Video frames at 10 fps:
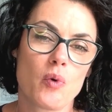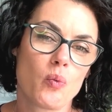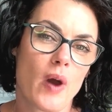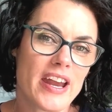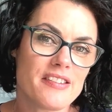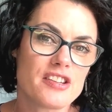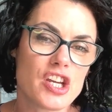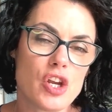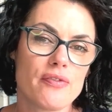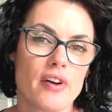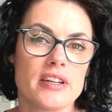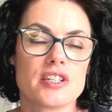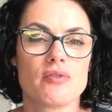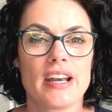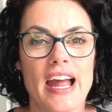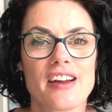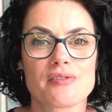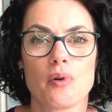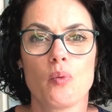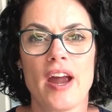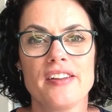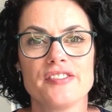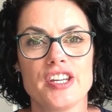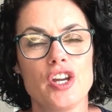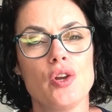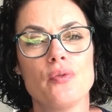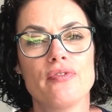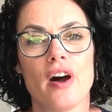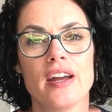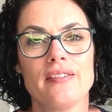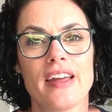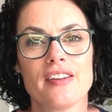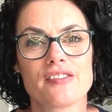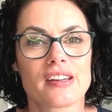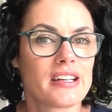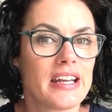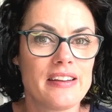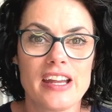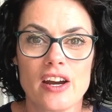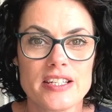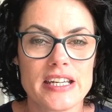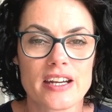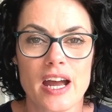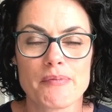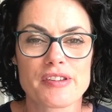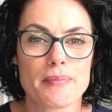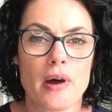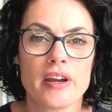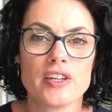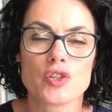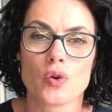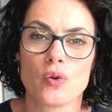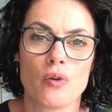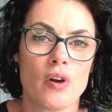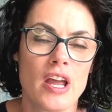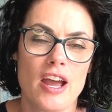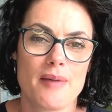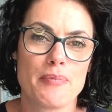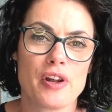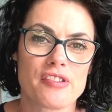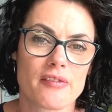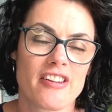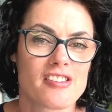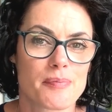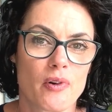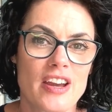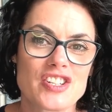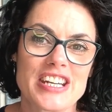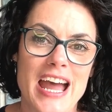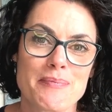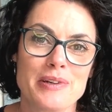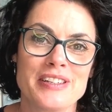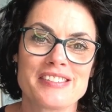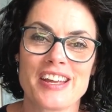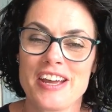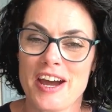What ways do you find to relax? What ways do you find that suddenly the idea comes to mind or a burst of inspiration happens?